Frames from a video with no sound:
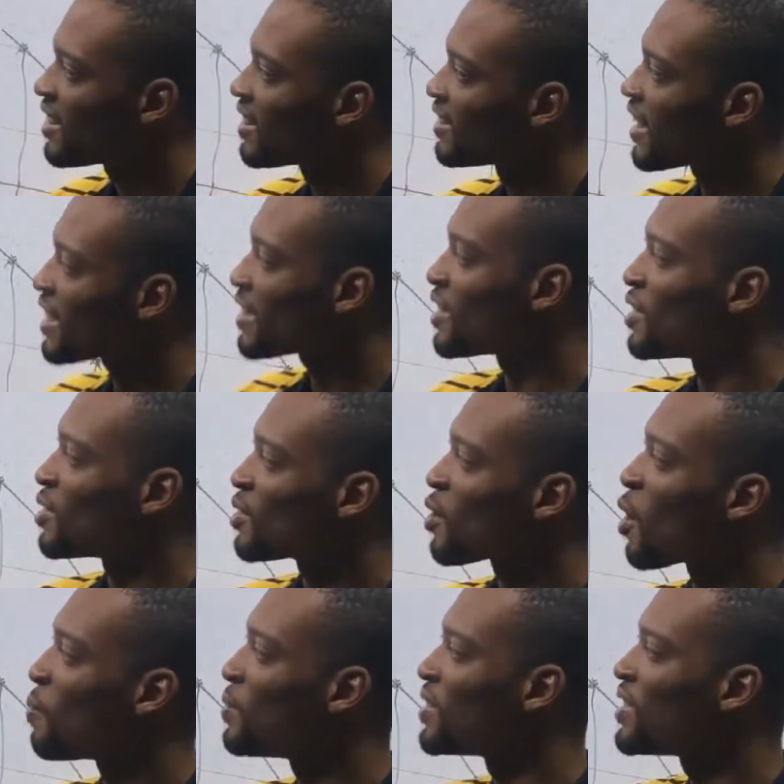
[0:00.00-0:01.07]
That is
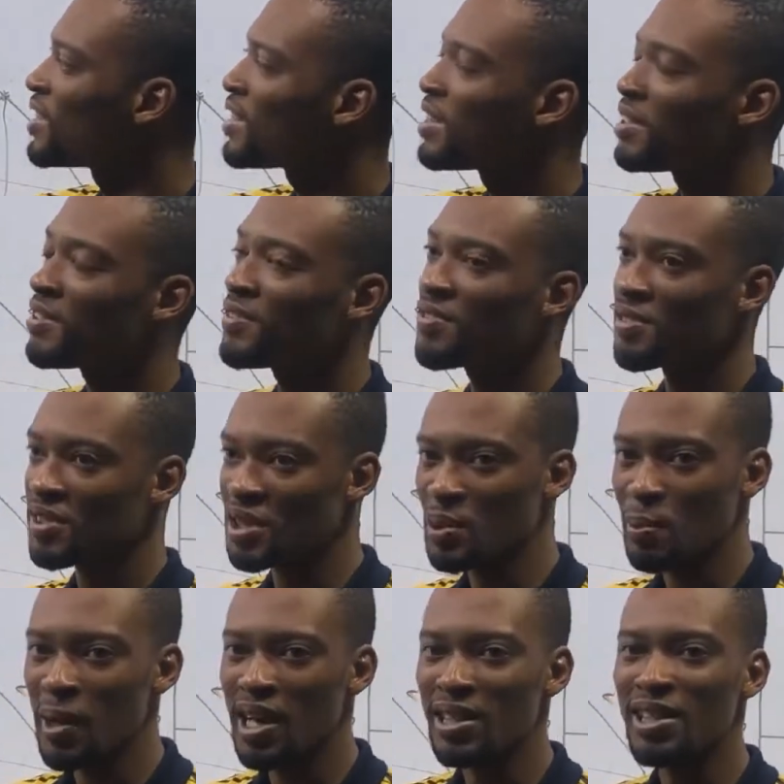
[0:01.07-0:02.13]
competitive
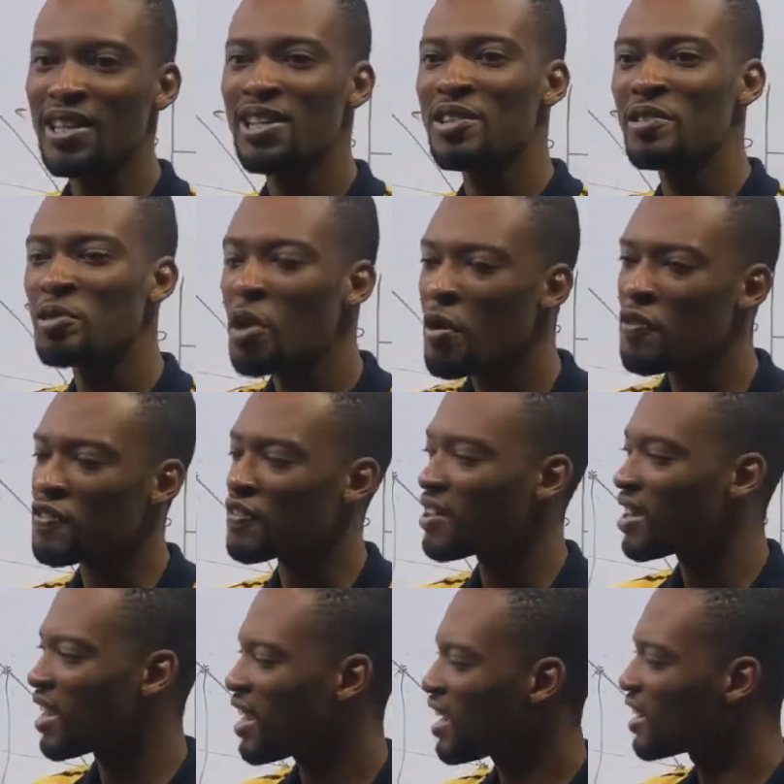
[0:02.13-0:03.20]
demand. Stove
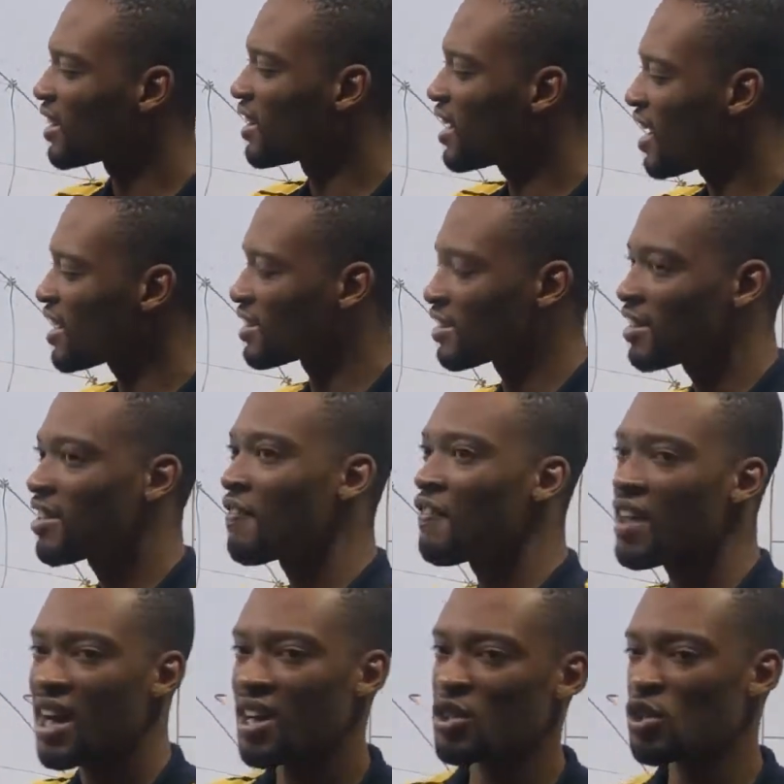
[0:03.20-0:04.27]
and gas,
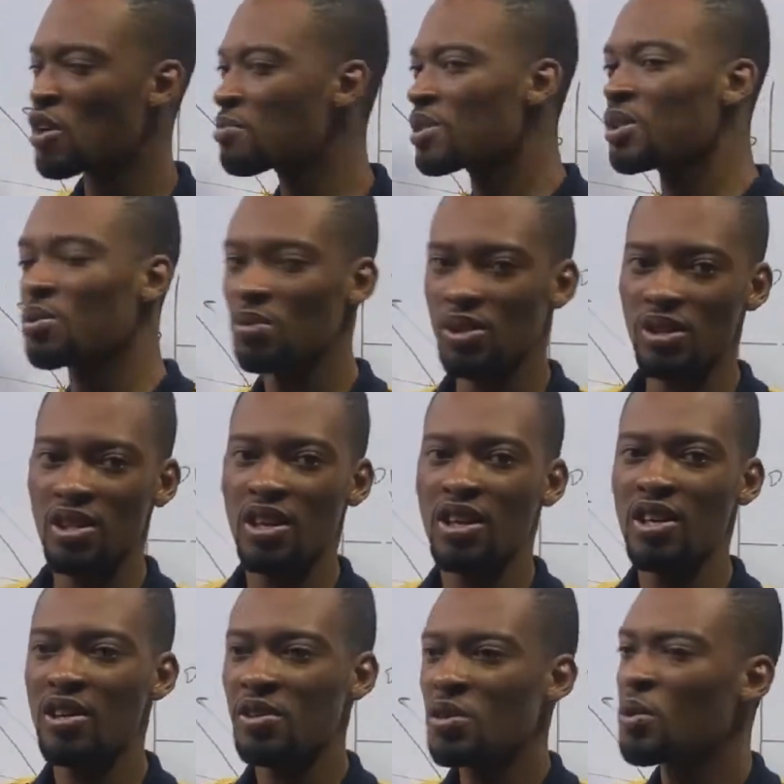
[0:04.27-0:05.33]
they are substitutes.
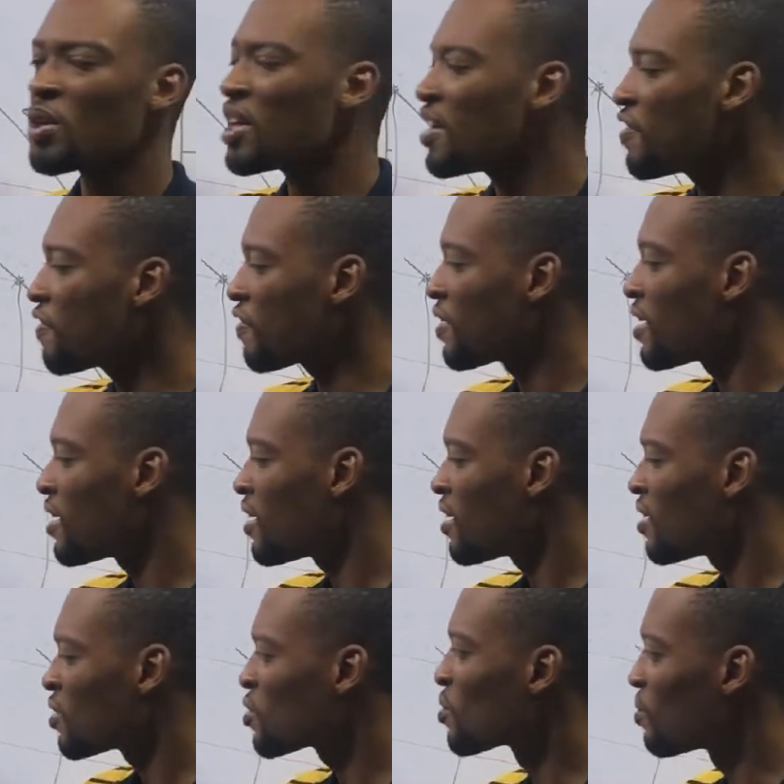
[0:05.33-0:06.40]
So if
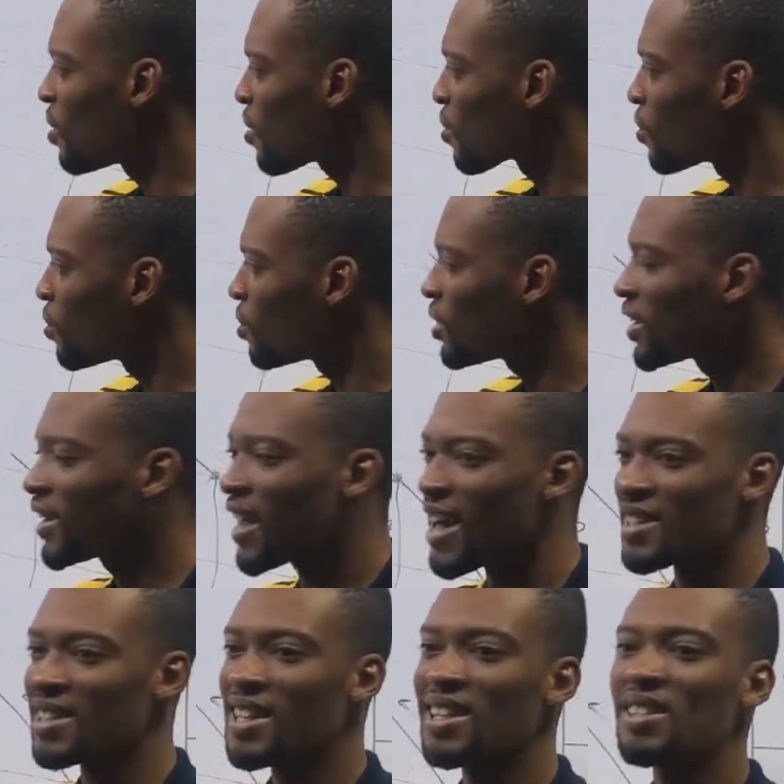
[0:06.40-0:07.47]
tomorrow
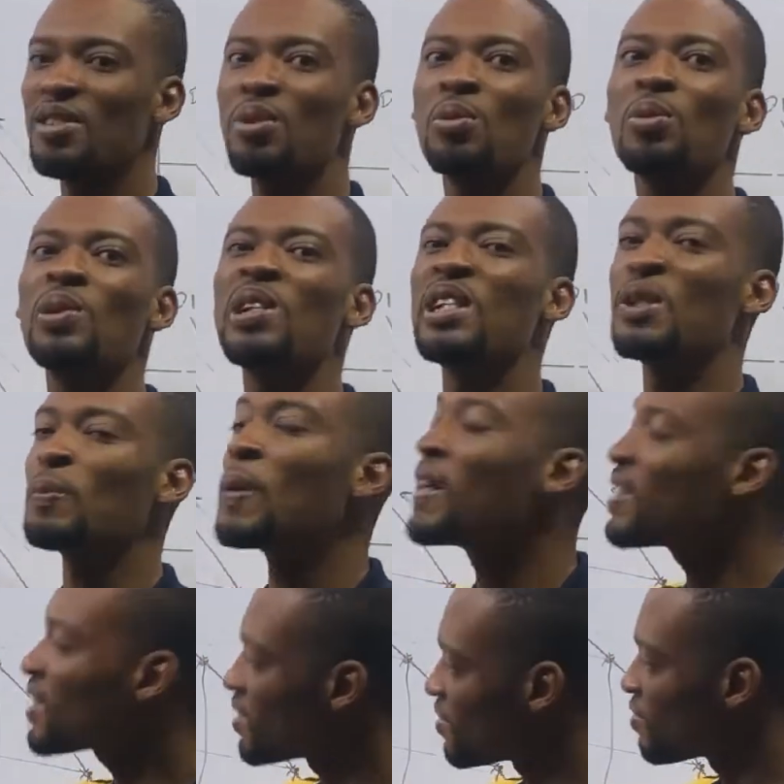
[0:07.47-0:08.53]
gas gets so
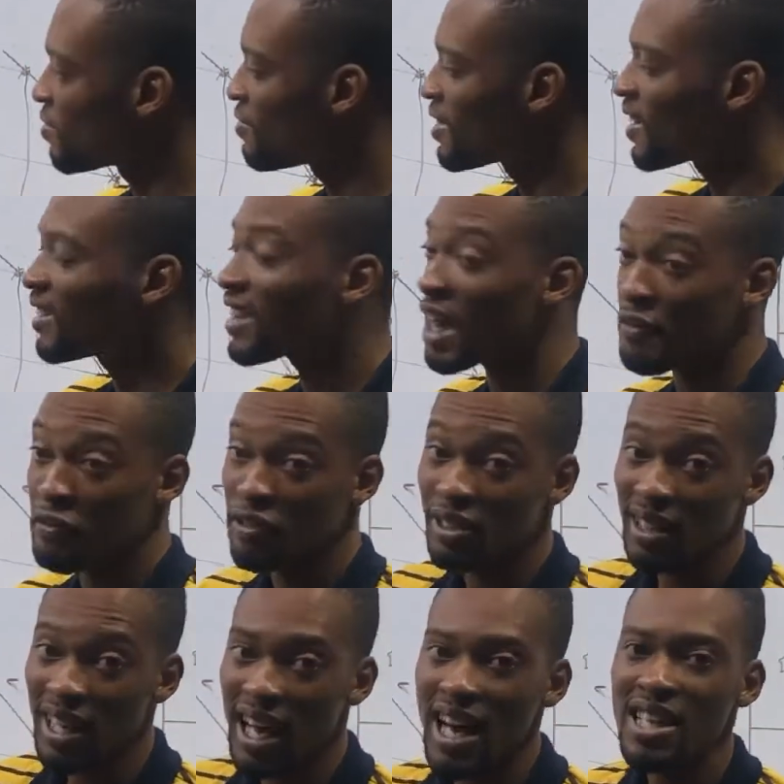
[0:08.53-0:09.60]
expensive, we can't
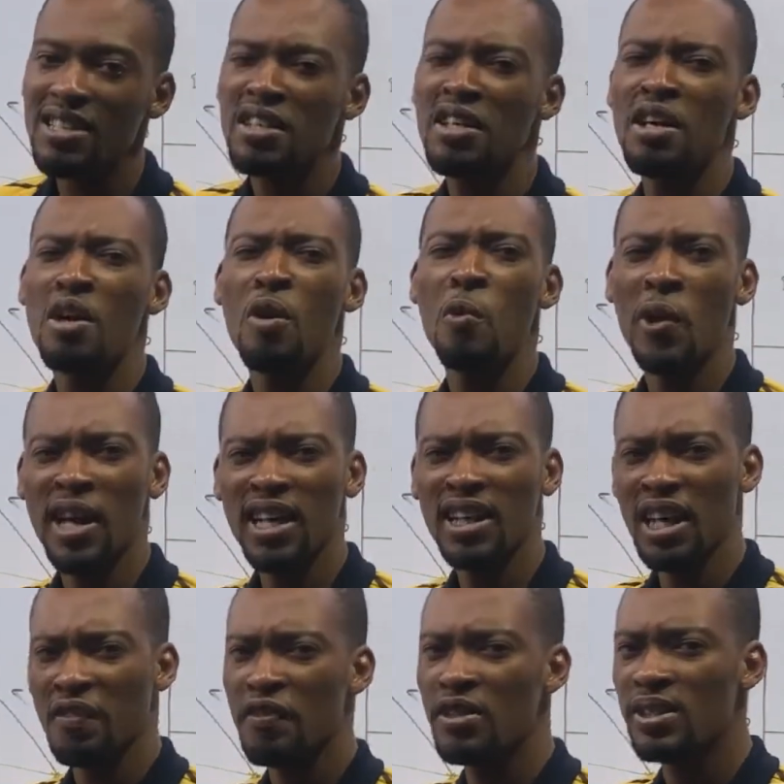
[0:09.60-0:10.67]
afford gas, we can't
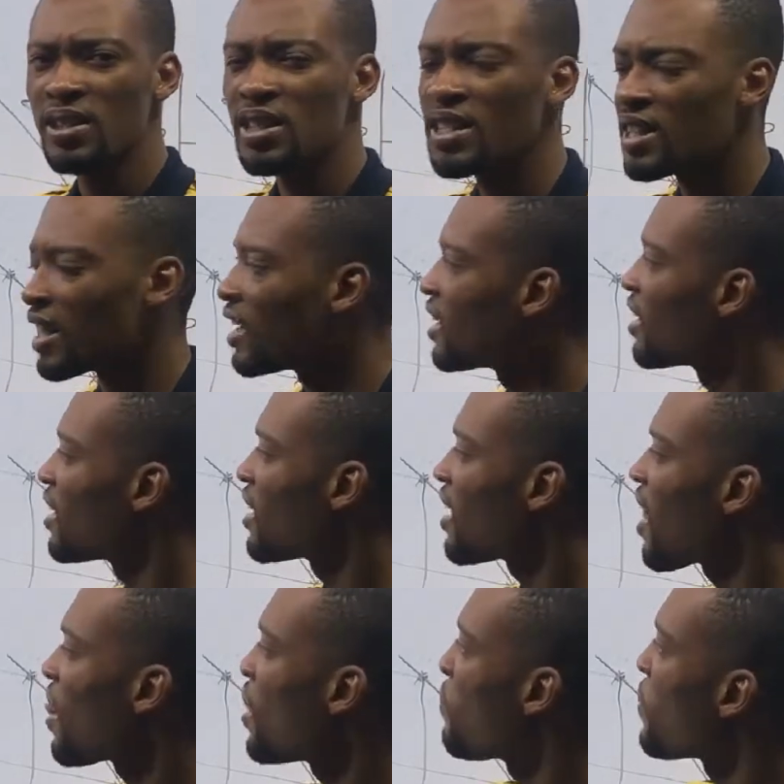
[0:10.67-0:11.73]
afford cylinder,
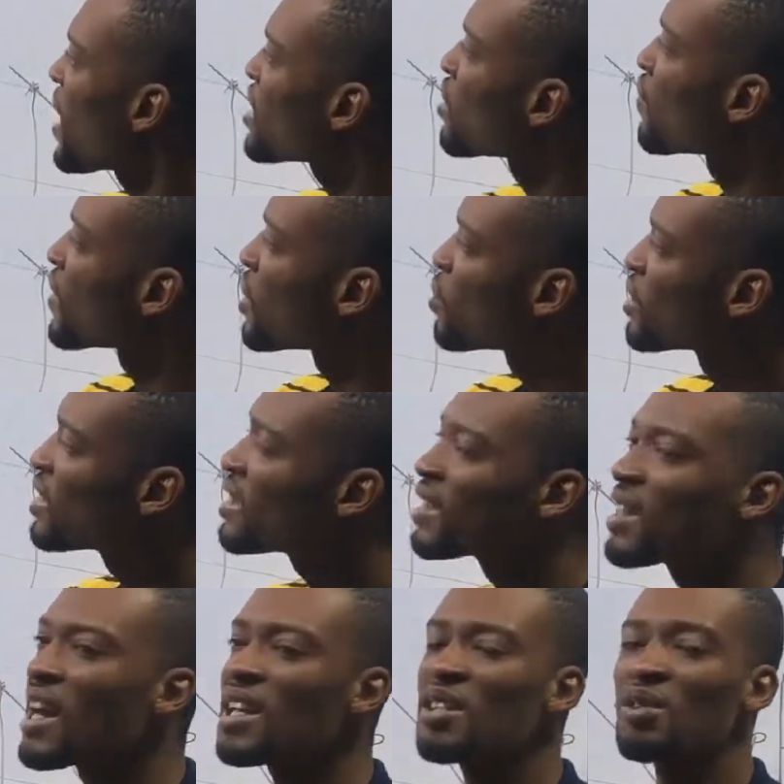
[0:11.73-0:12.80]
and the price of kerosene
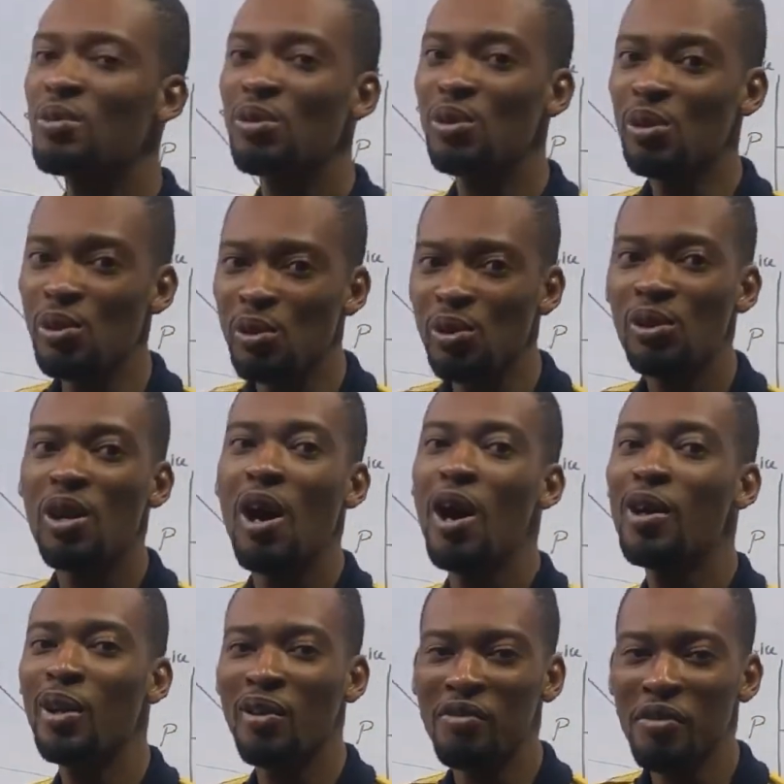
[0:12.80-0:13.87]
gets so low,
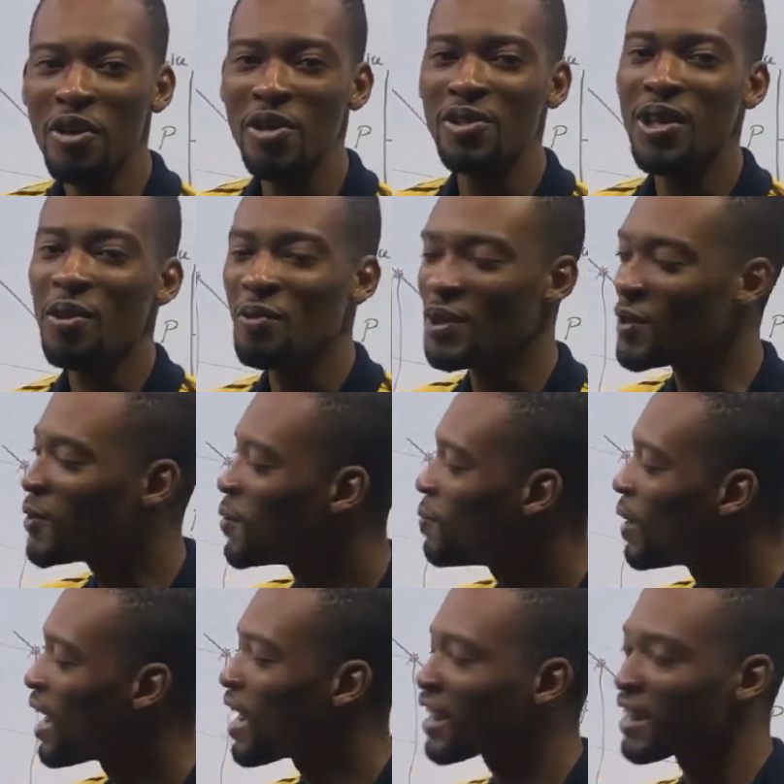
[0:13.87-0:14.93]
all of us will go
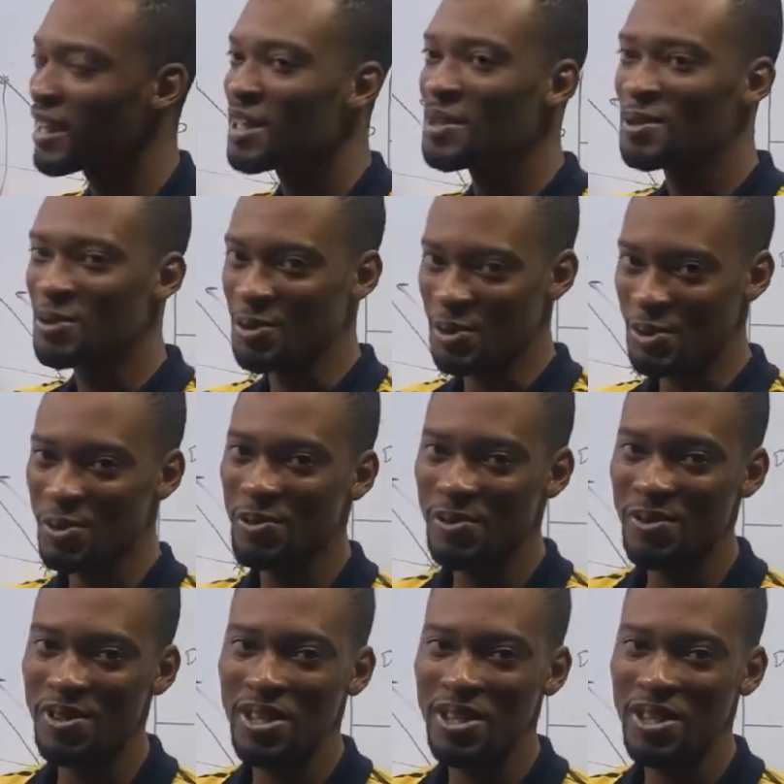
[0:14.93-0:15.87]
back to stove.